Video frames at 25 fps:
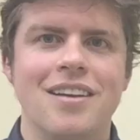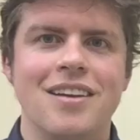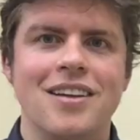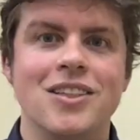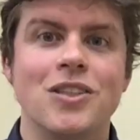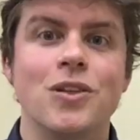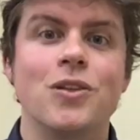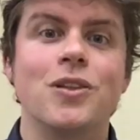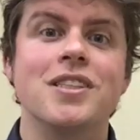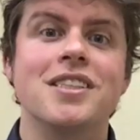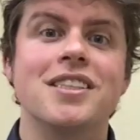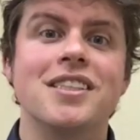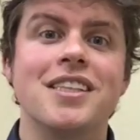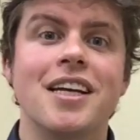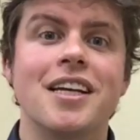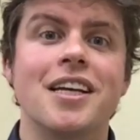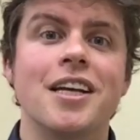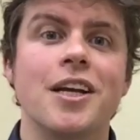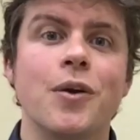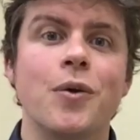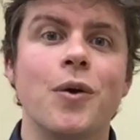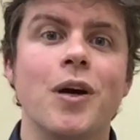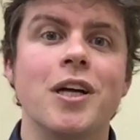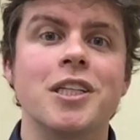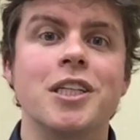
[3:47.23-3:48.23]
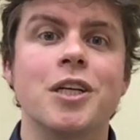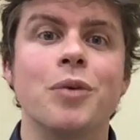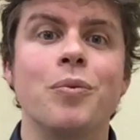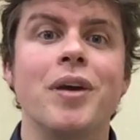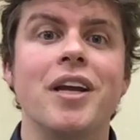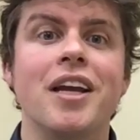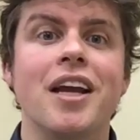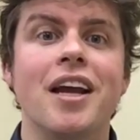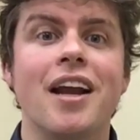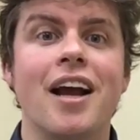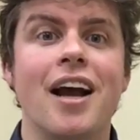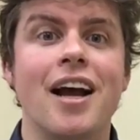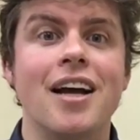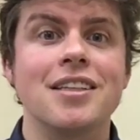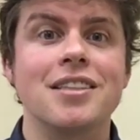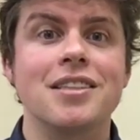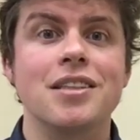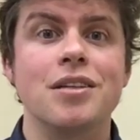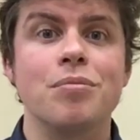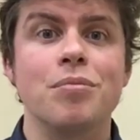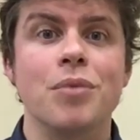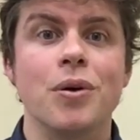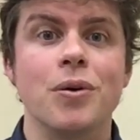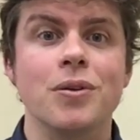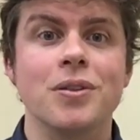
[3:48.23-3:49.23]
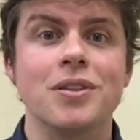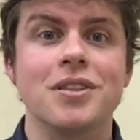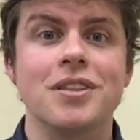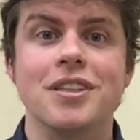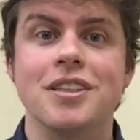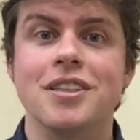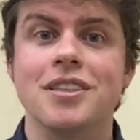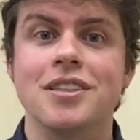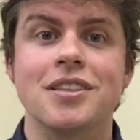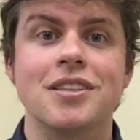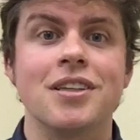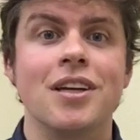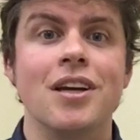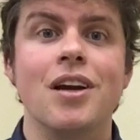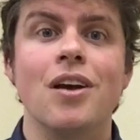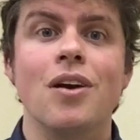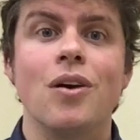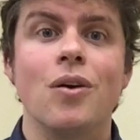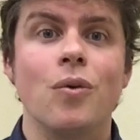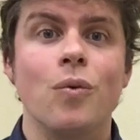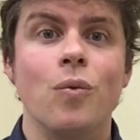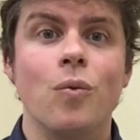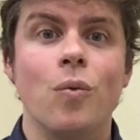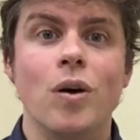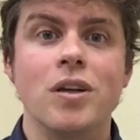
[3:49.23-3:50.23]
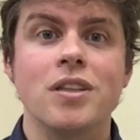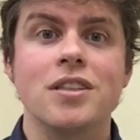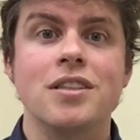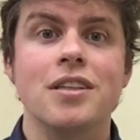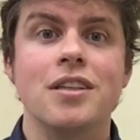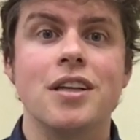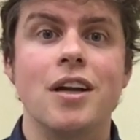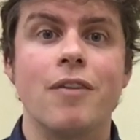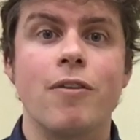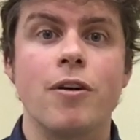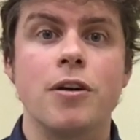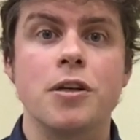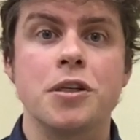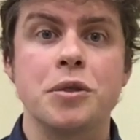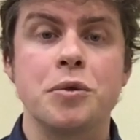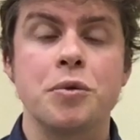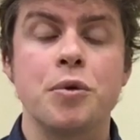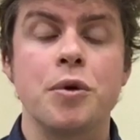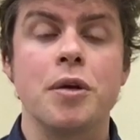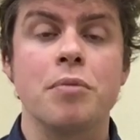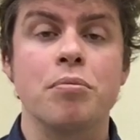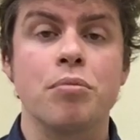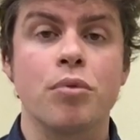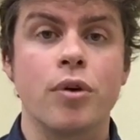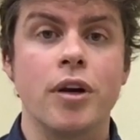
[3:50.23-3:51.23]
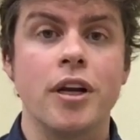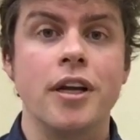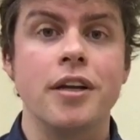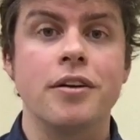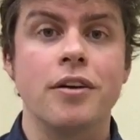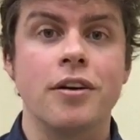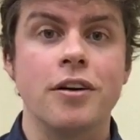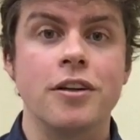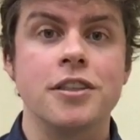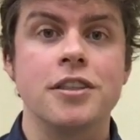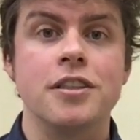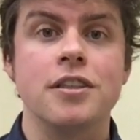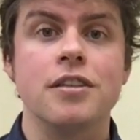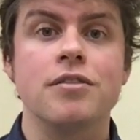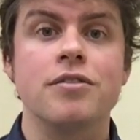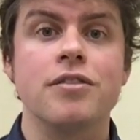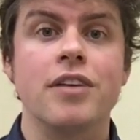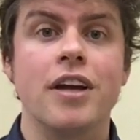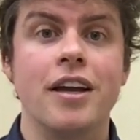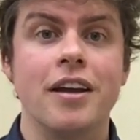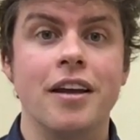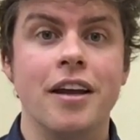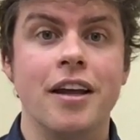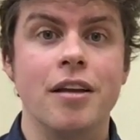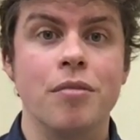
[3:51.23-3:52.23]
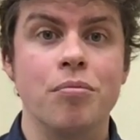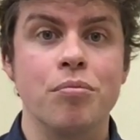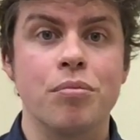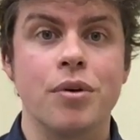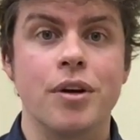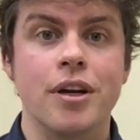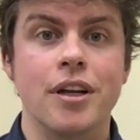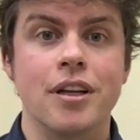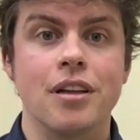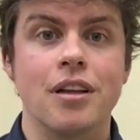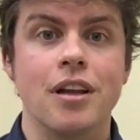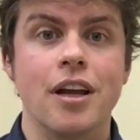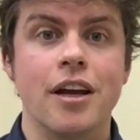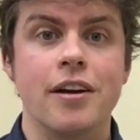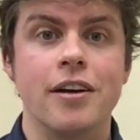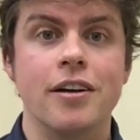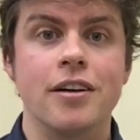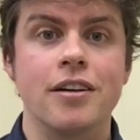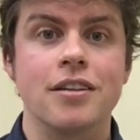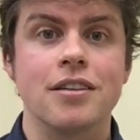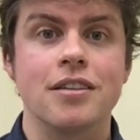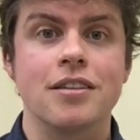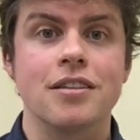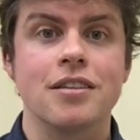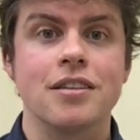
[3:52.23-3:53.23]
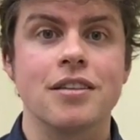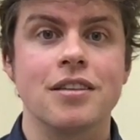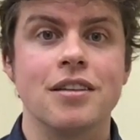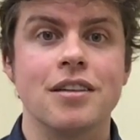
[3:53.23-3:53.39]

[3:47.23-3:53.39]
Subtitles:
So the second question we get asked the most is, what's the difference between pre-cursive and imprint letters?